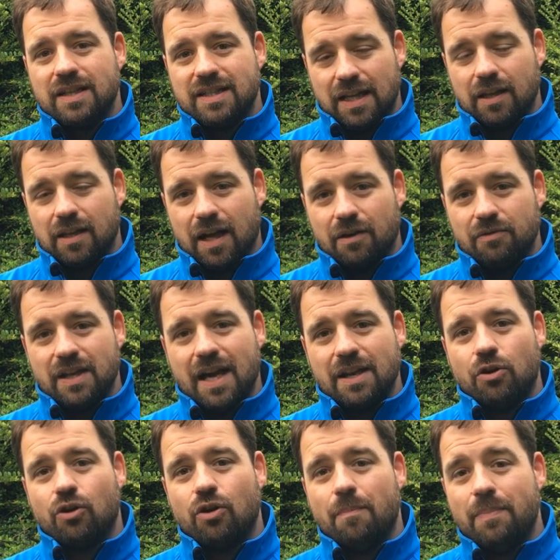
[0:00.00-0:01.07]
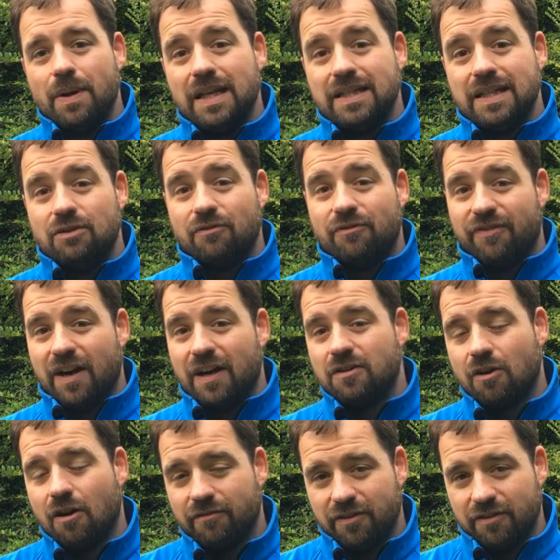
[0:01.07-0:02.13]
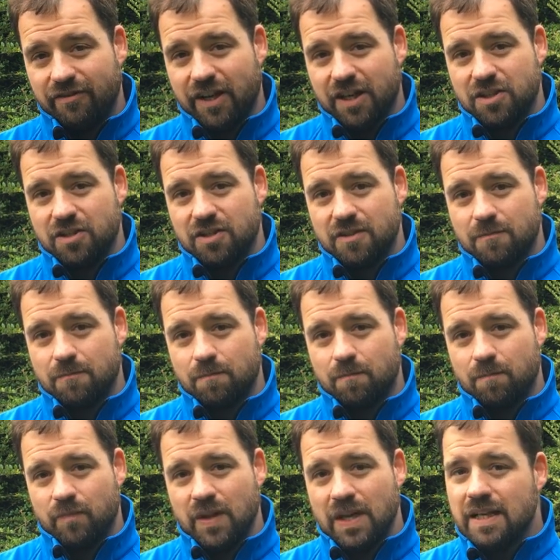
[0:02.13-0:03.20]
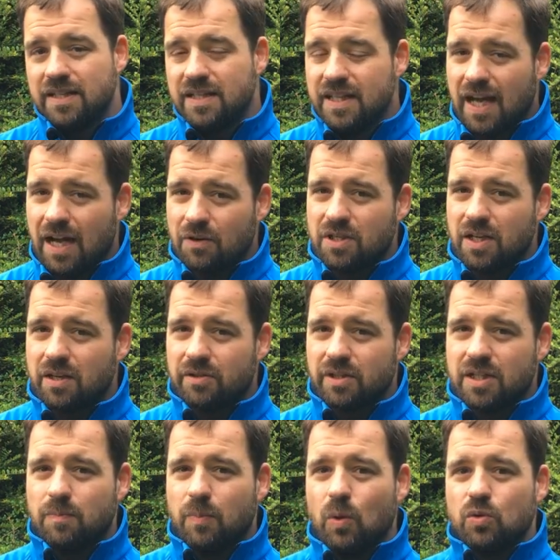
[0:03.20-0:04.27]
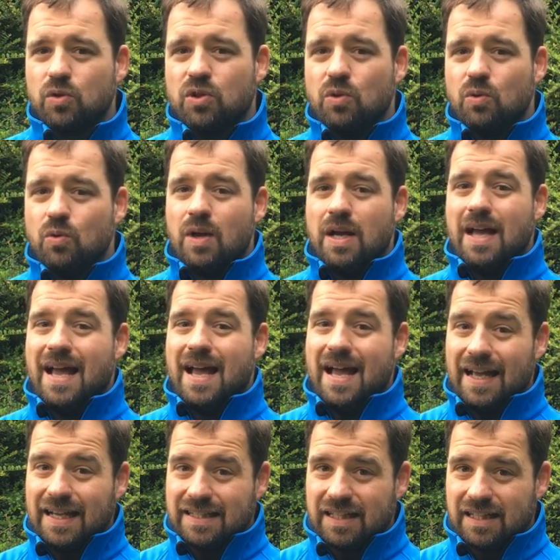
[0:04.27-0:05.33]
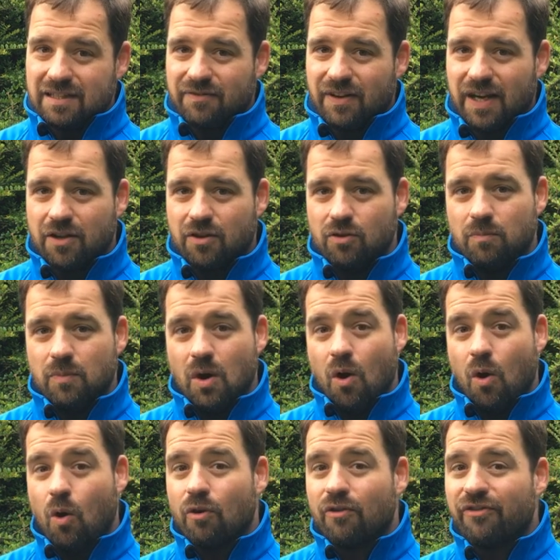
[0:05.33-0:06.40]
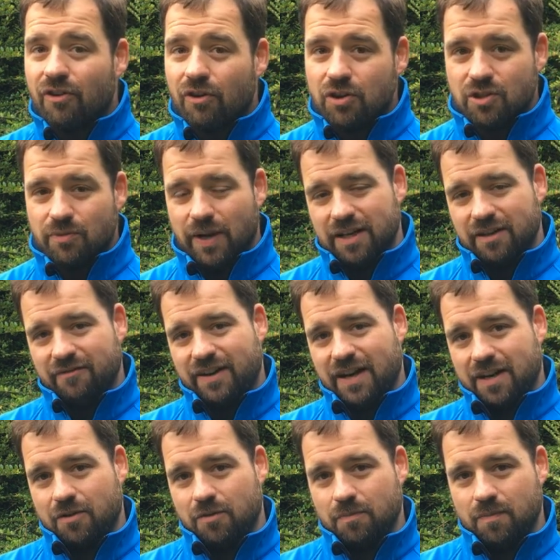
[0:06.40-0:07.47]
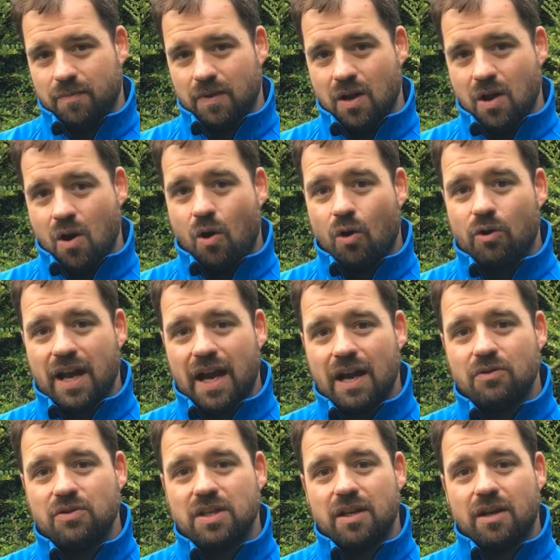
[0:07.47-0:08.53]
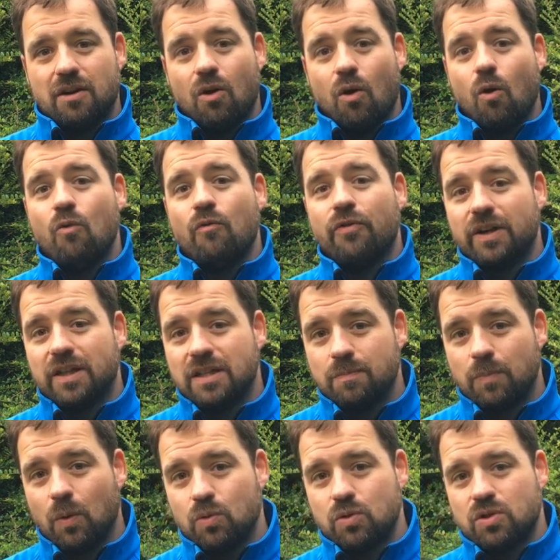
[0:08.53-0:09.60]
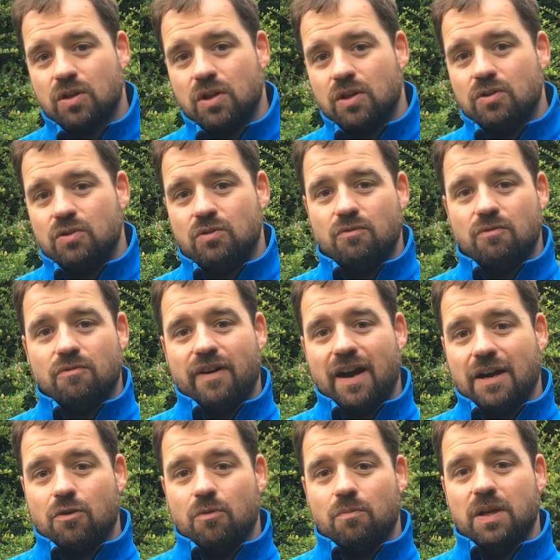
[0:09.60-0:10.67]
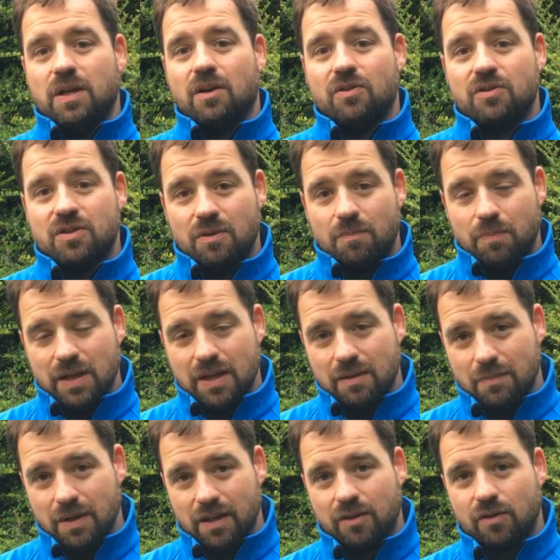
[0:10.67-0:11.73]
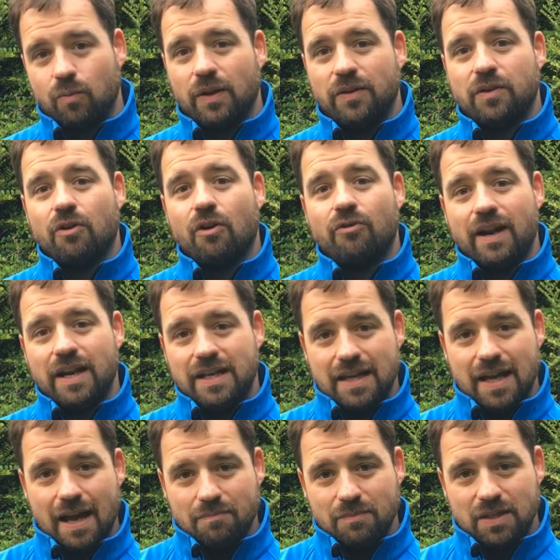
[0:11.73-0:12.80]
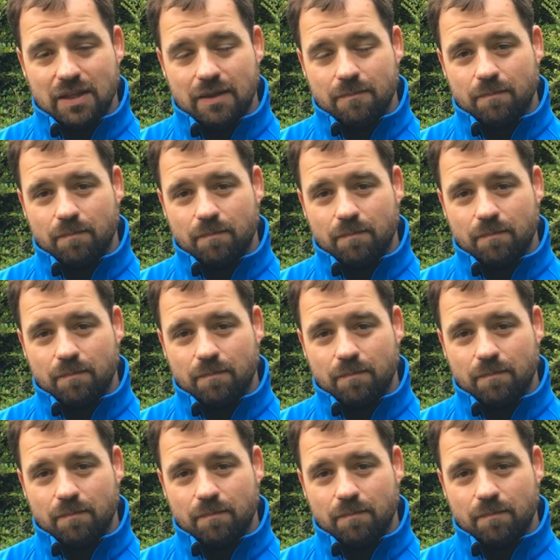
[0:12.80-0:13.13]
cell count and her ability to fight off infections. See, cows that are exposed to excess vacuum or fluctuating vacuum, or cows that are overexposed to vacuum because they're being milked when they're already empty,